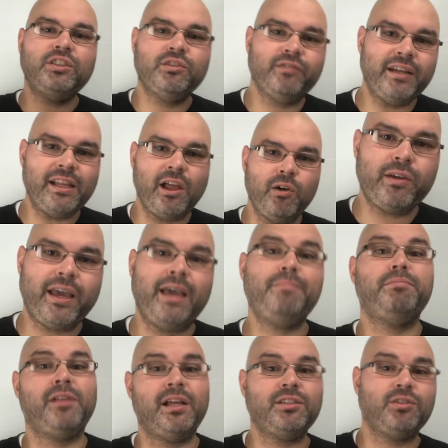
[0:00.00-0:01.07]
you relocate,
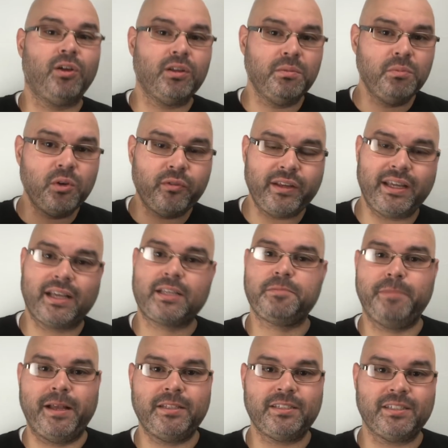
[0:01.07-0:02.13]
plus all the moving
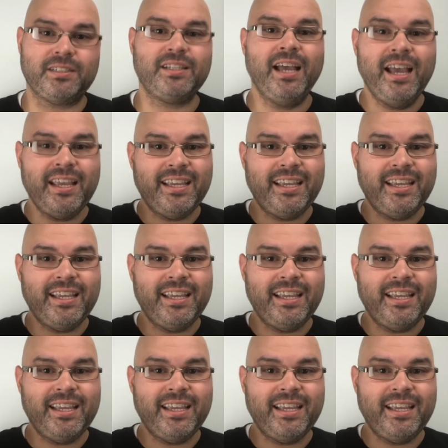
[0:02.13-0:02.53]
expenses.